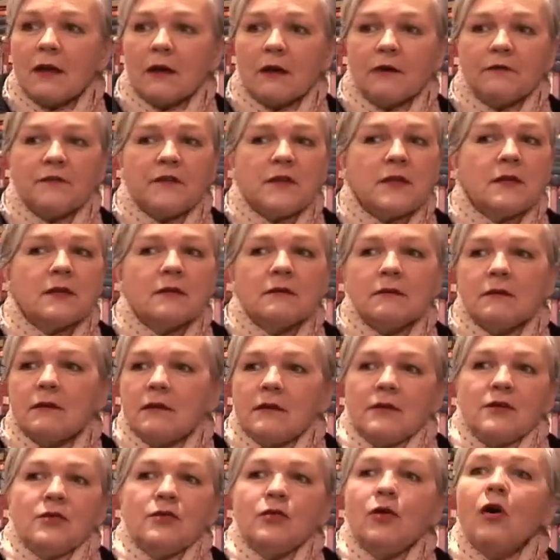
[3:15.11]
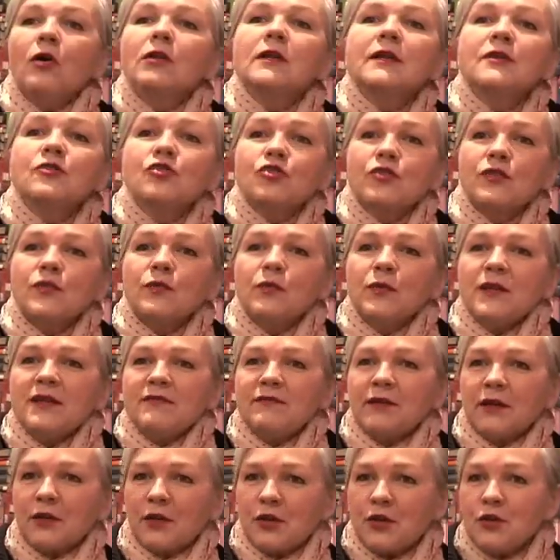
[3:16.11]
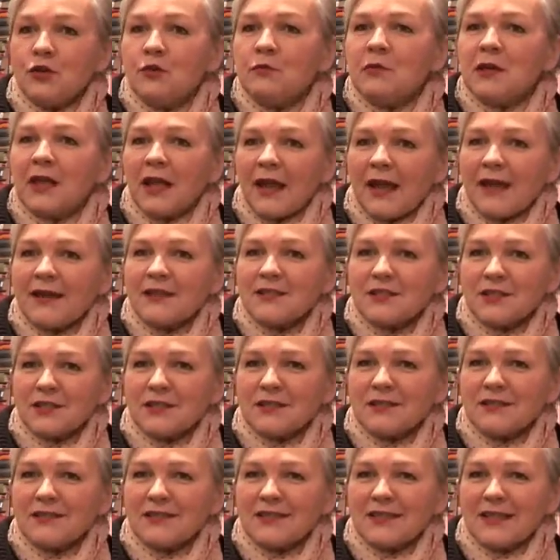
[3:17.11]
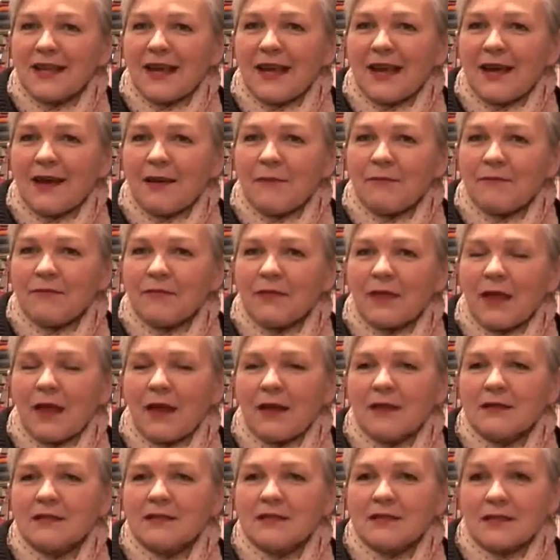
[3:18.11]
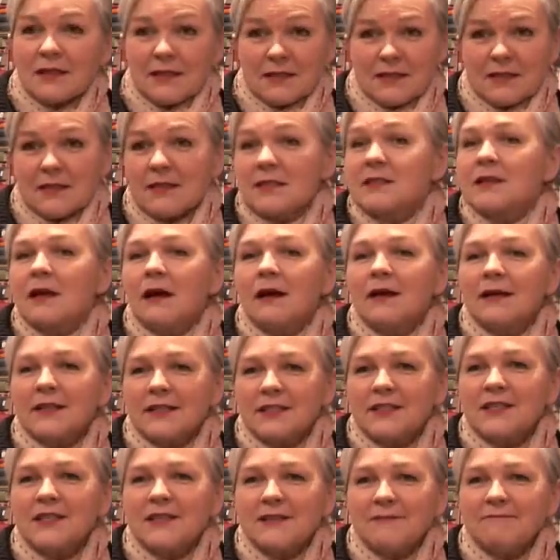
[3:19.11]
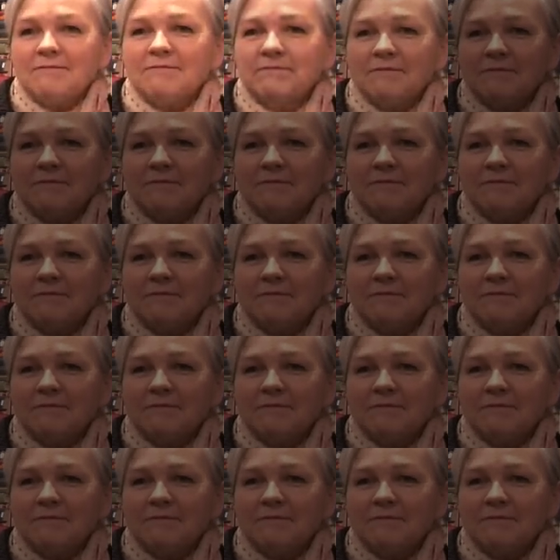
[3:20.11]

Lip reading: of the knowledge that we've accumulated as a society.